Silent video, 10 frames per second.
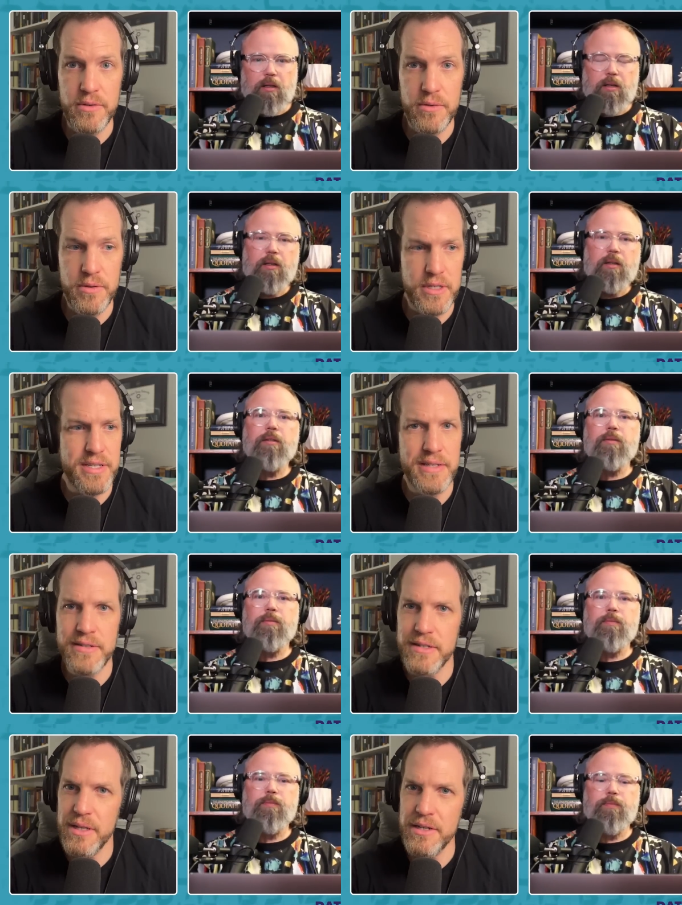Speaker 1: to this
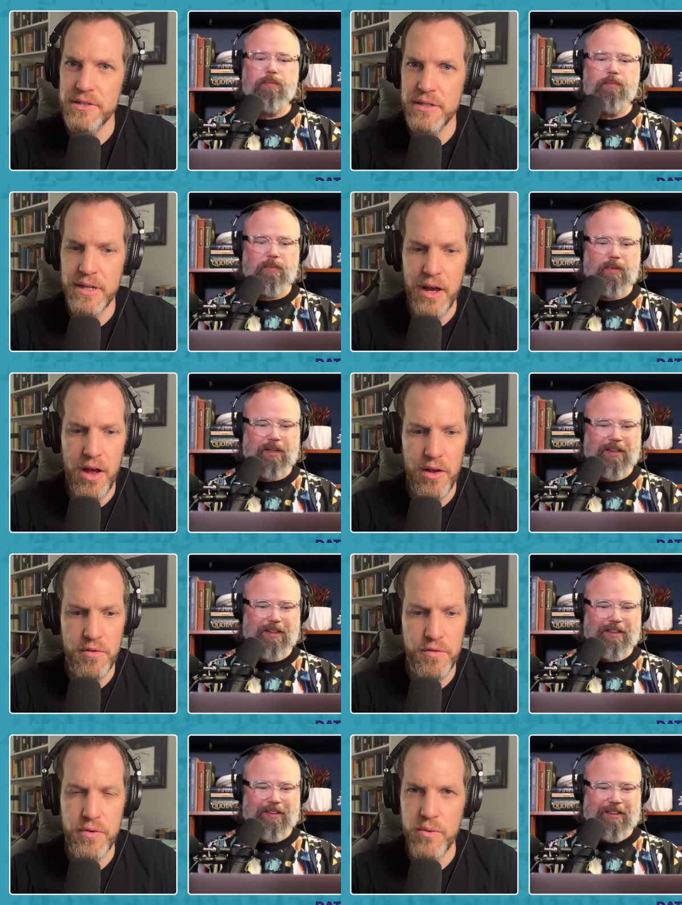installation
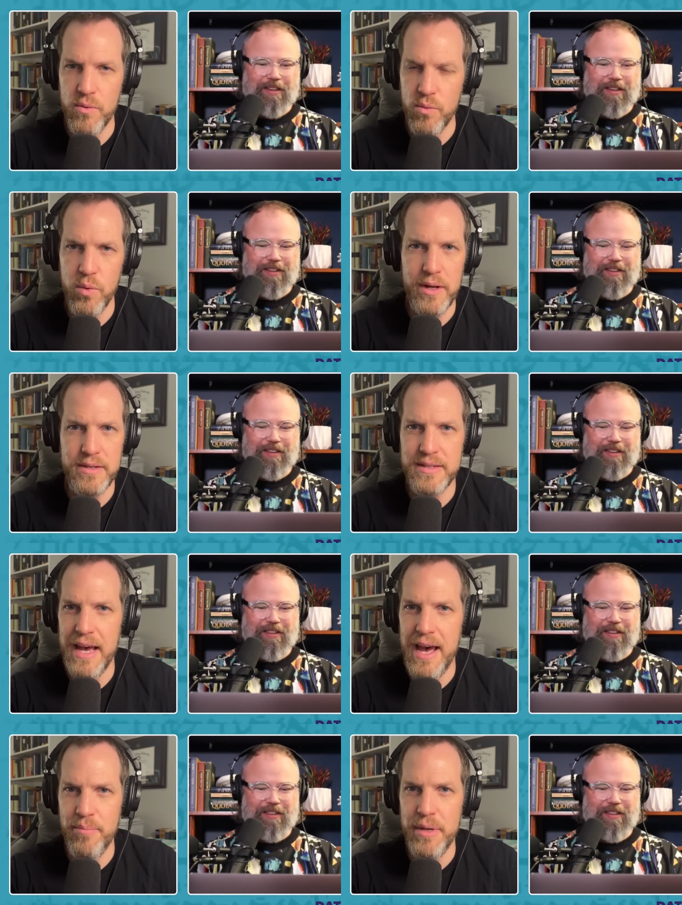of What Does
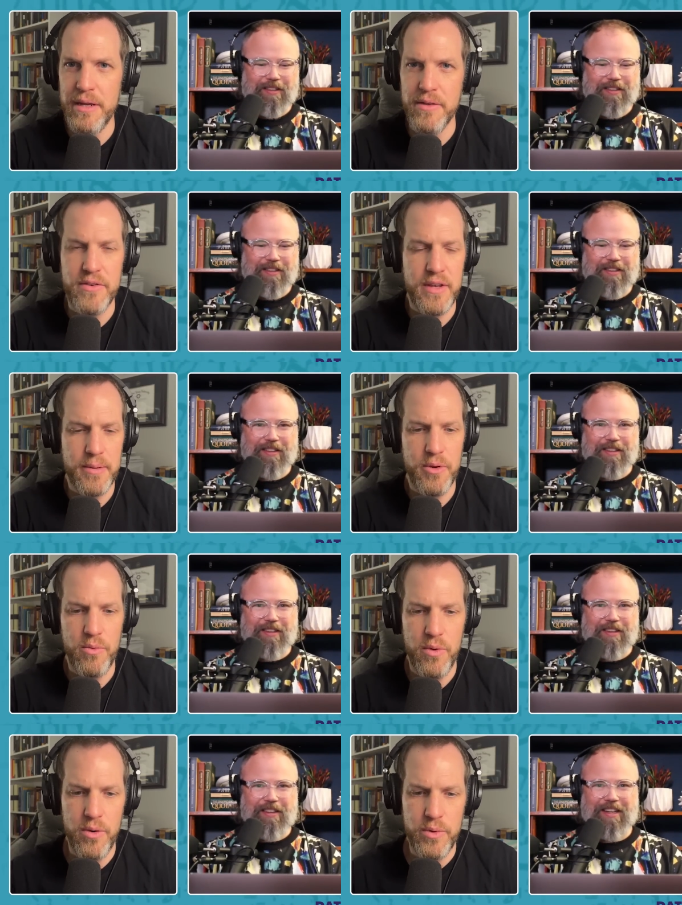That Mean? The segment
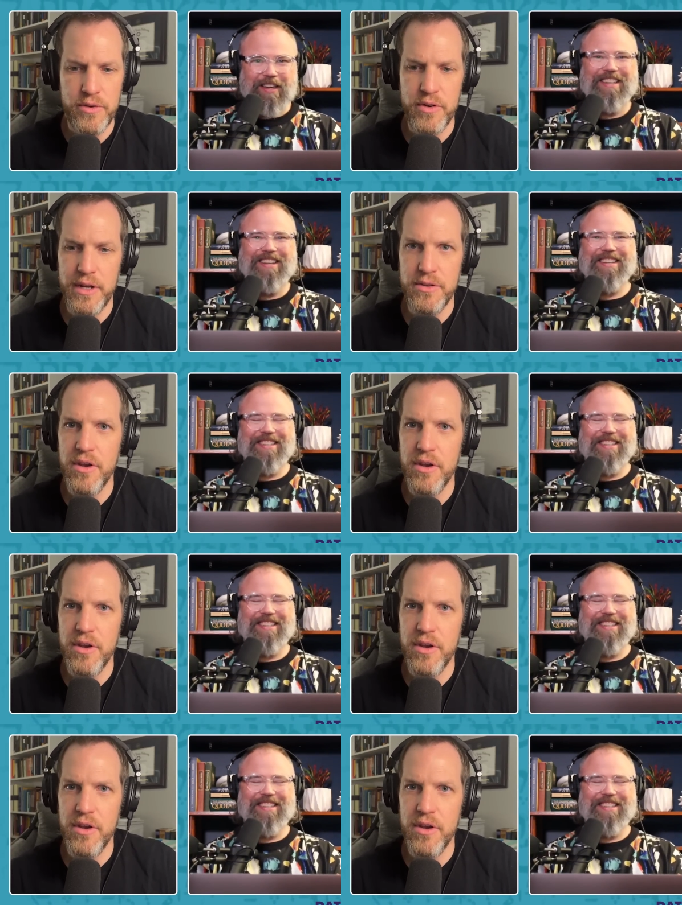where we try to